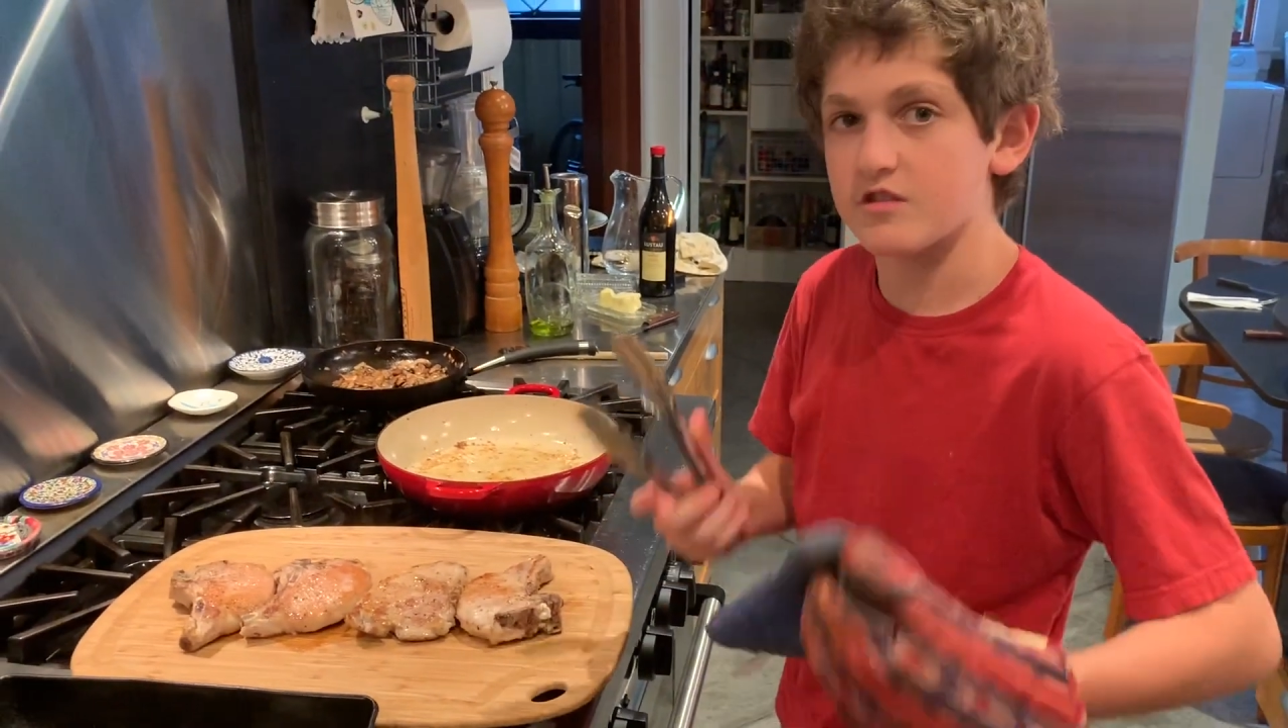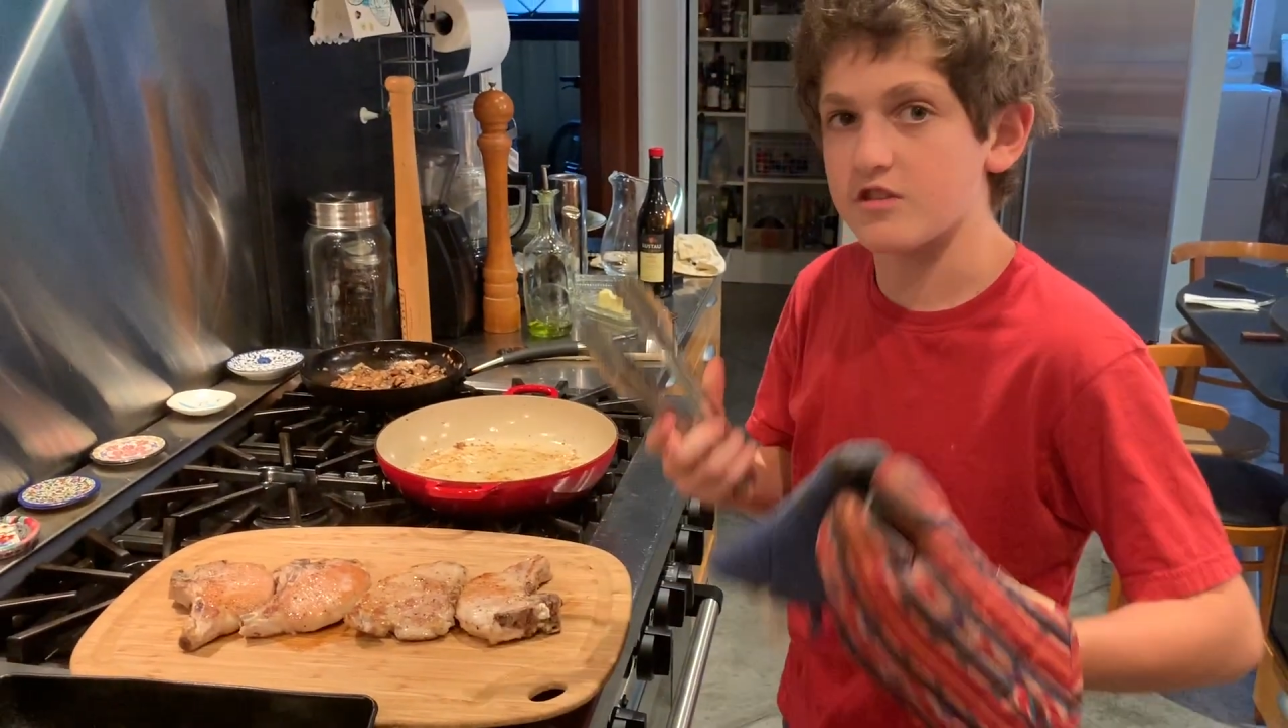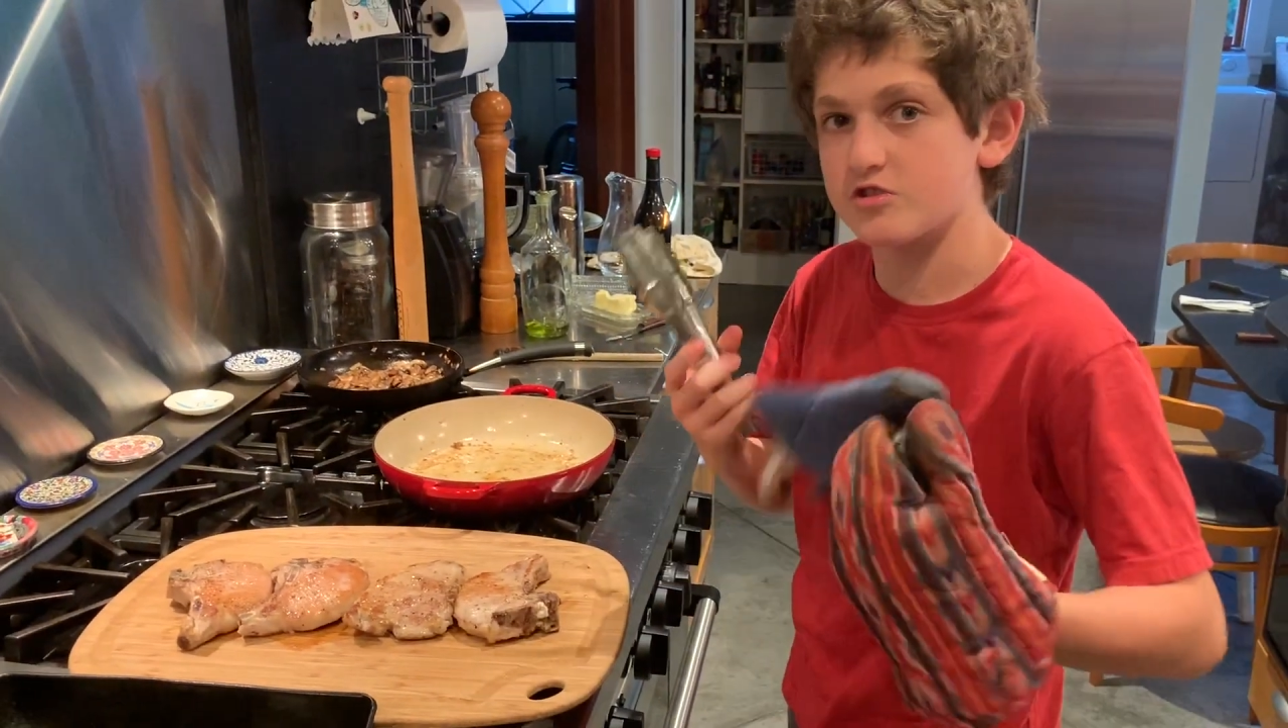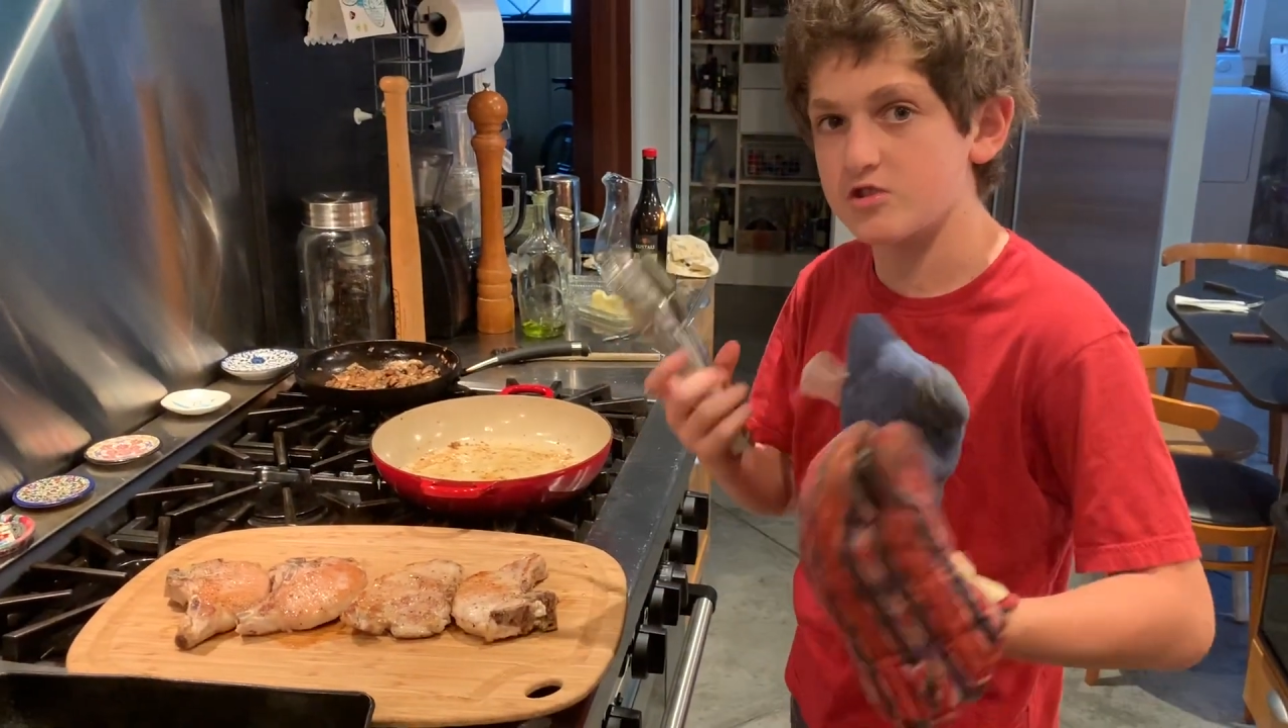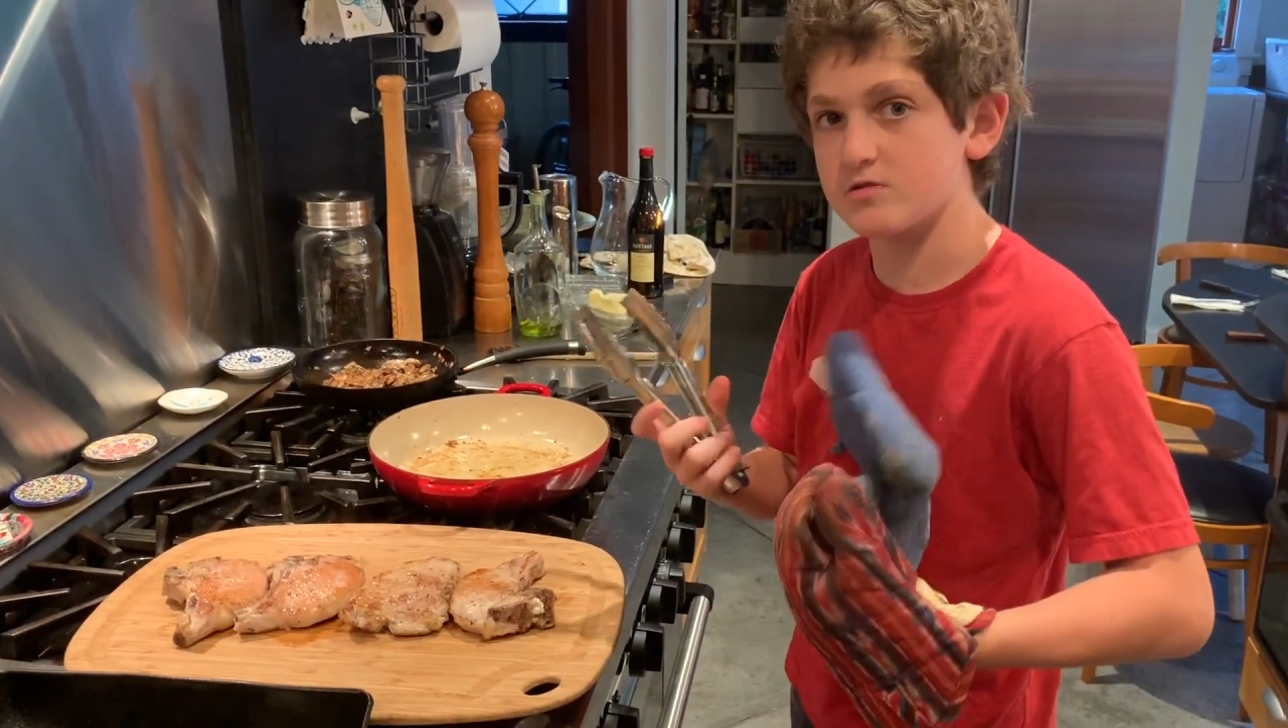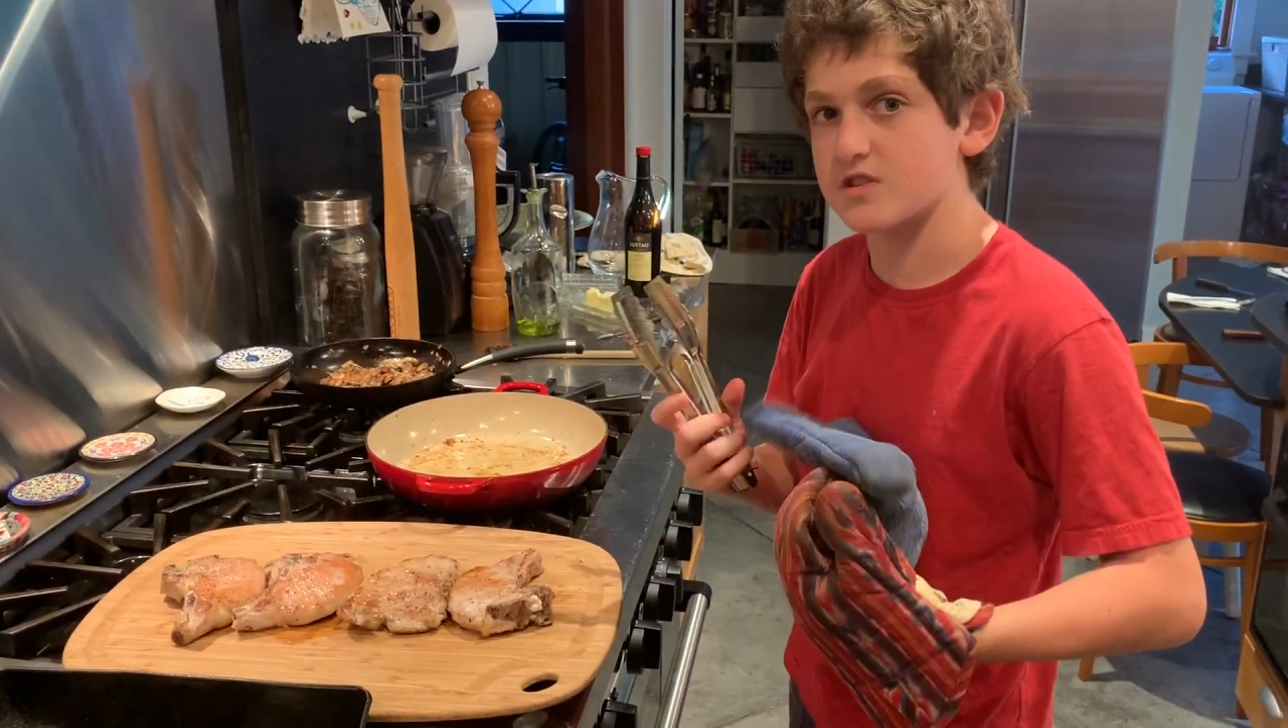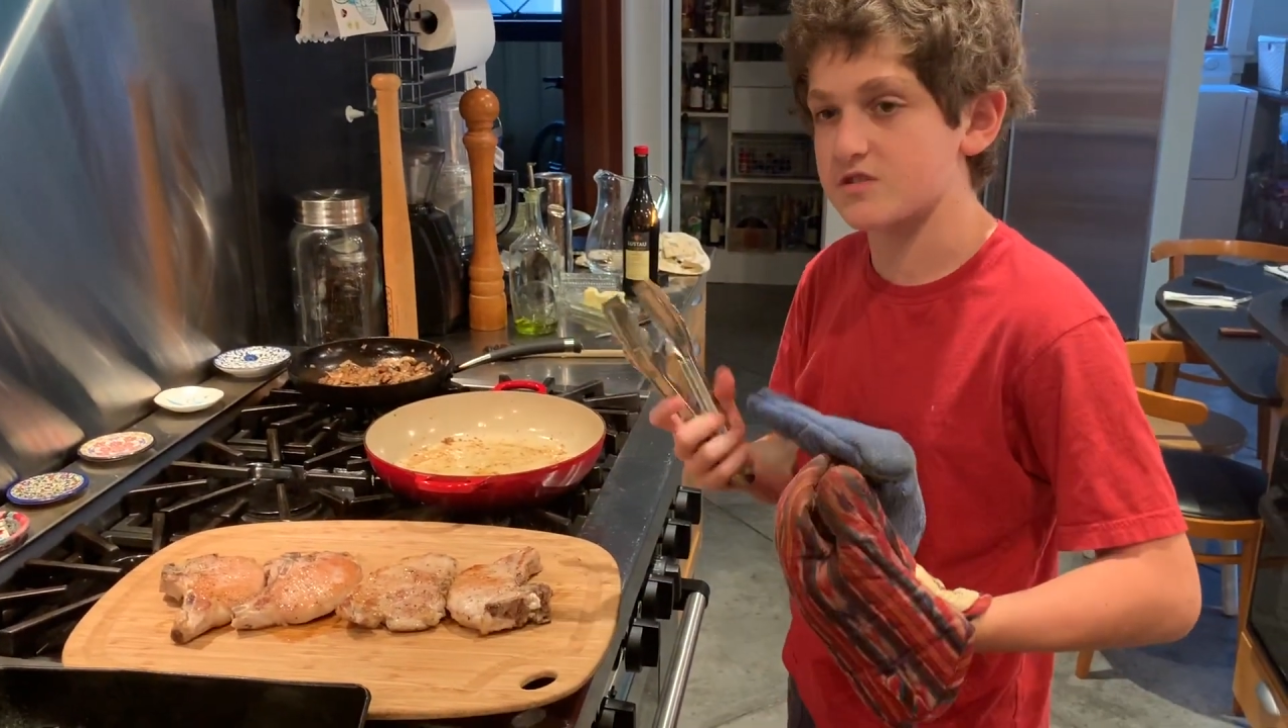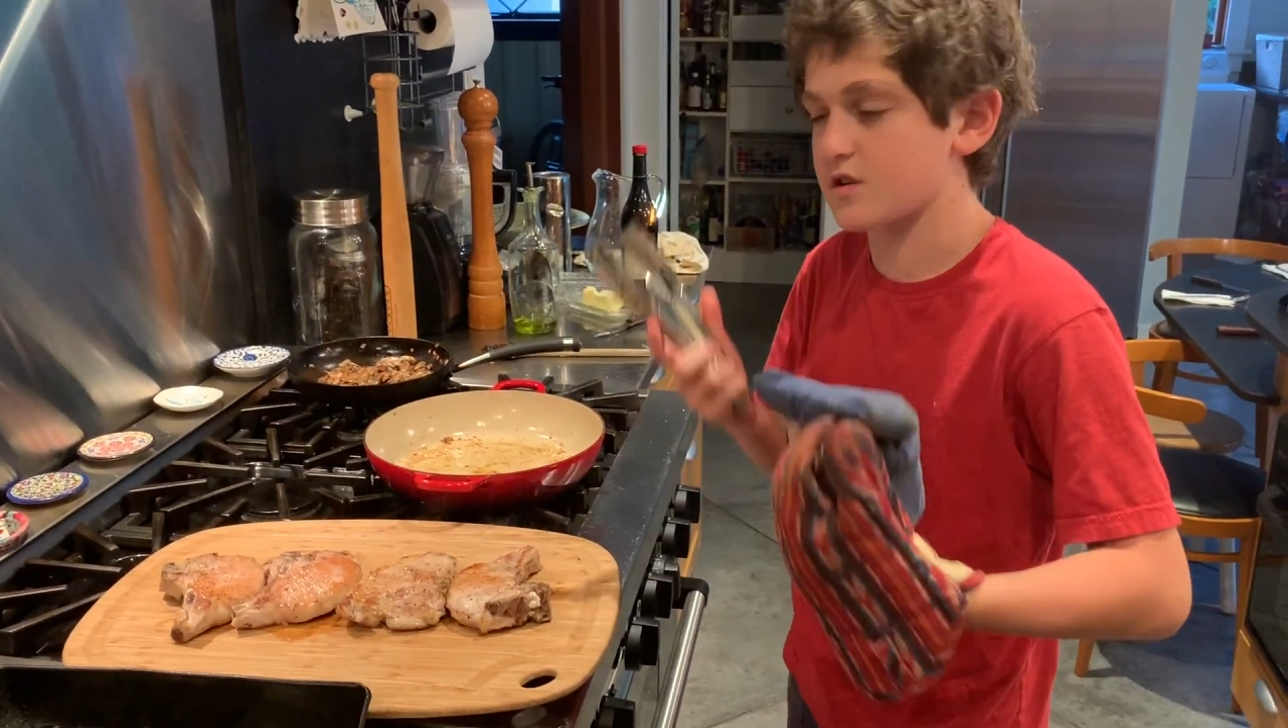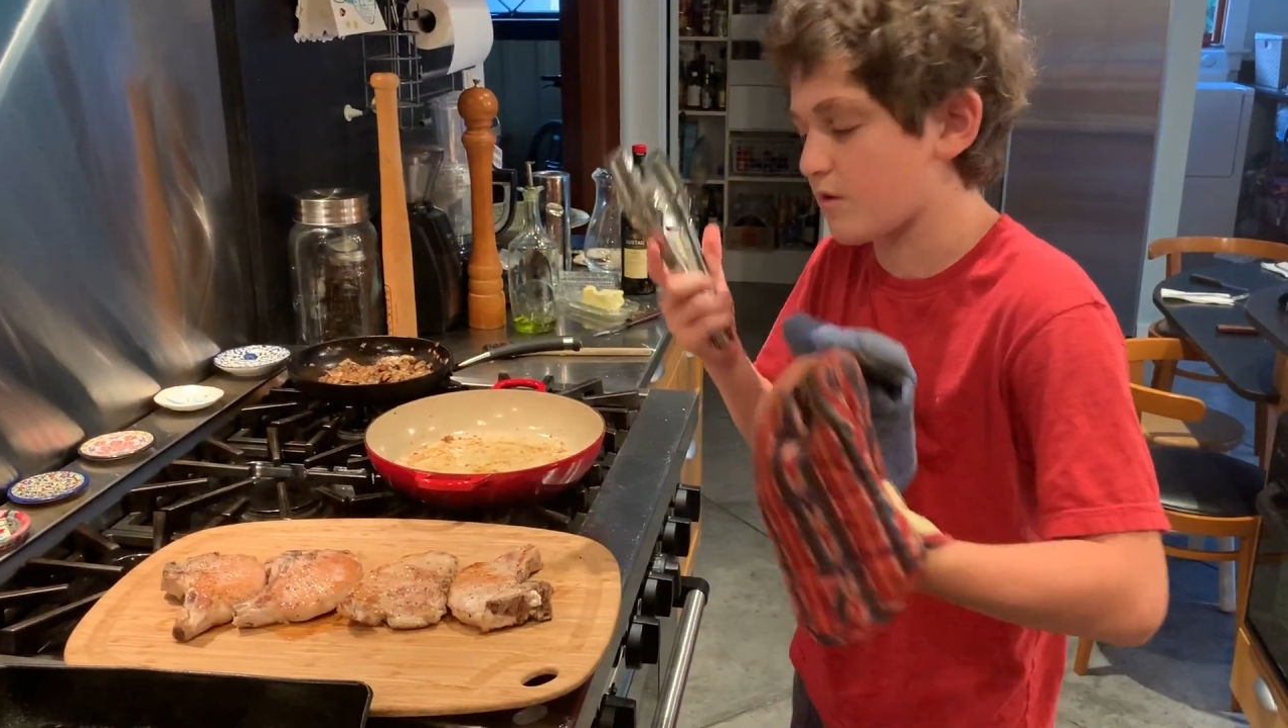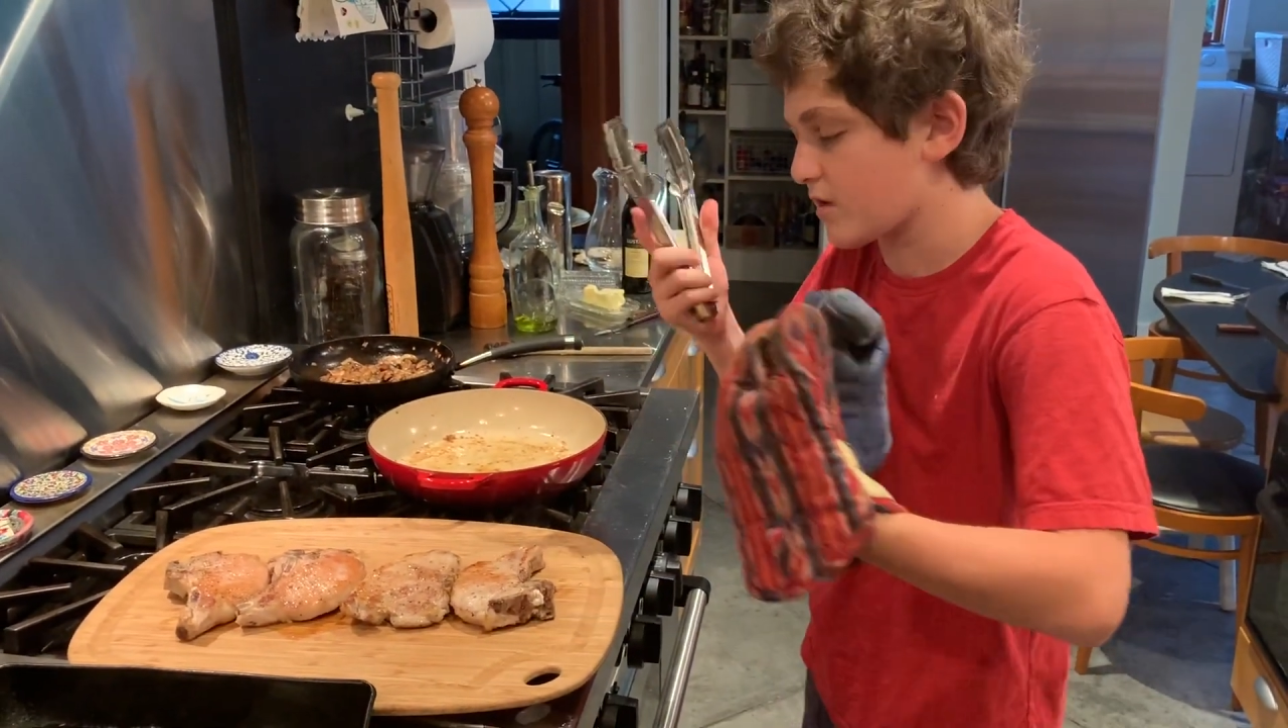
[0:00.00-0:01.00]
so the
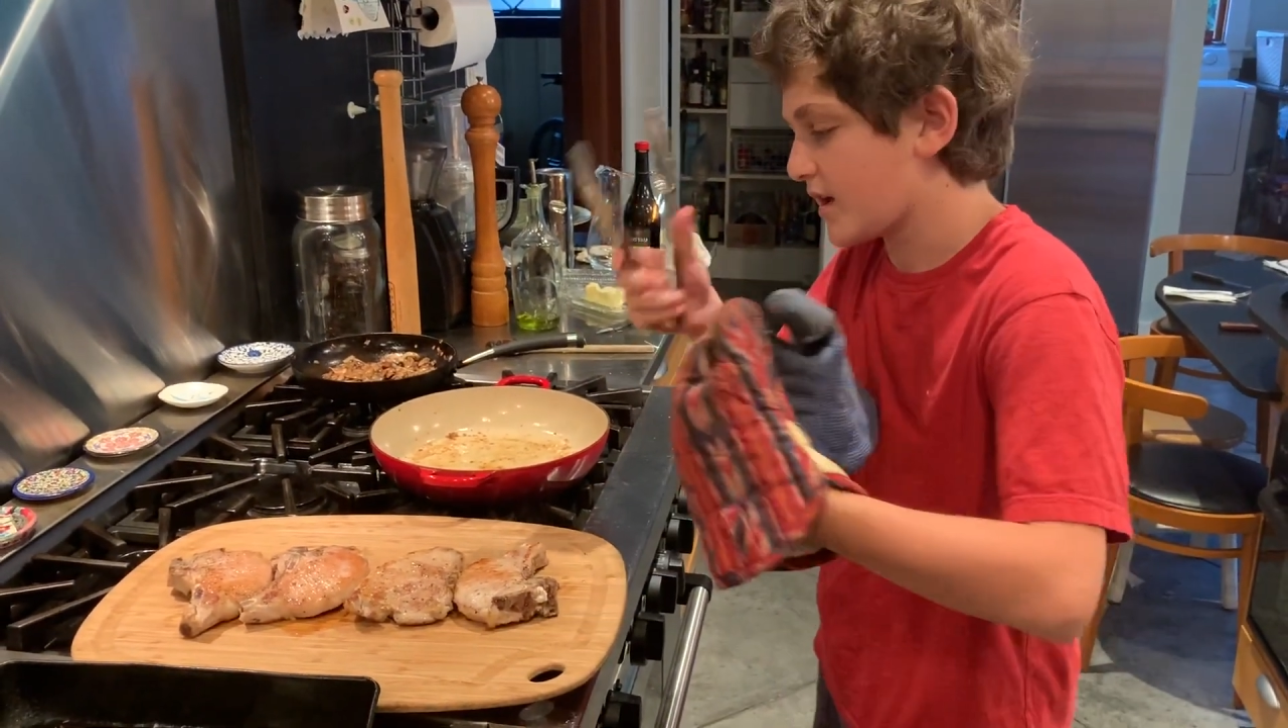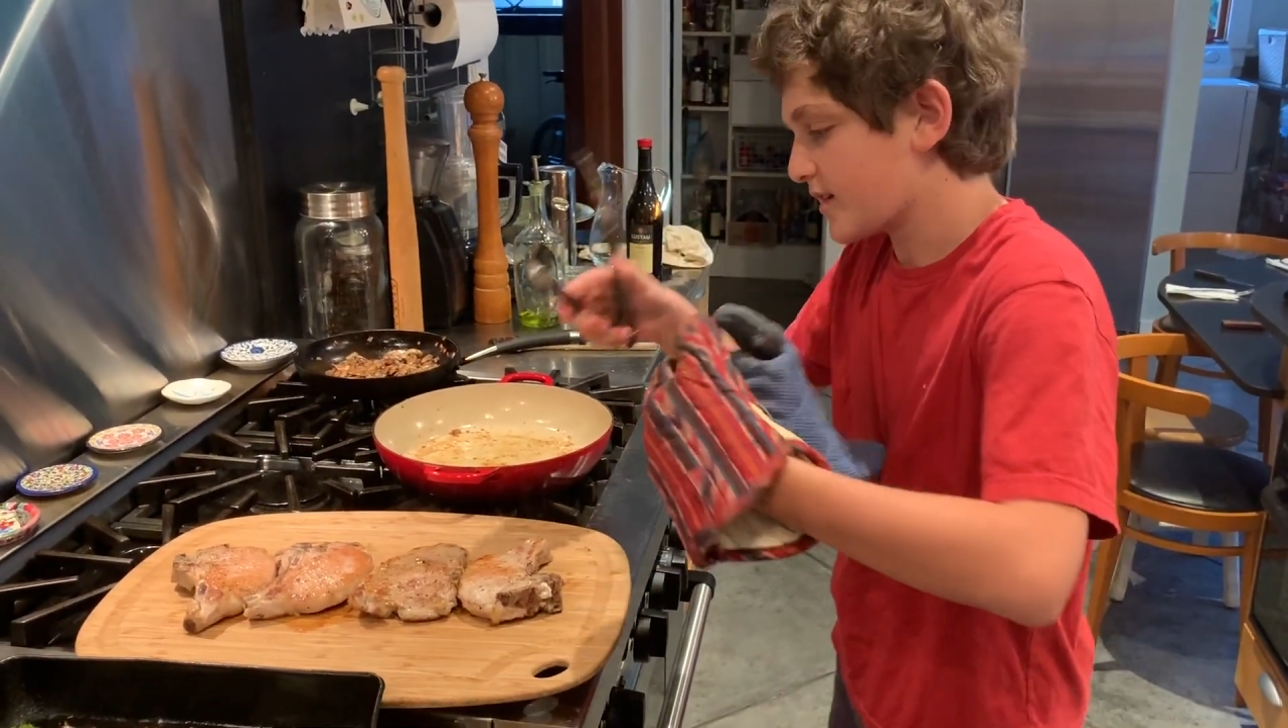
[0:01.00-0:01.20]
juices don't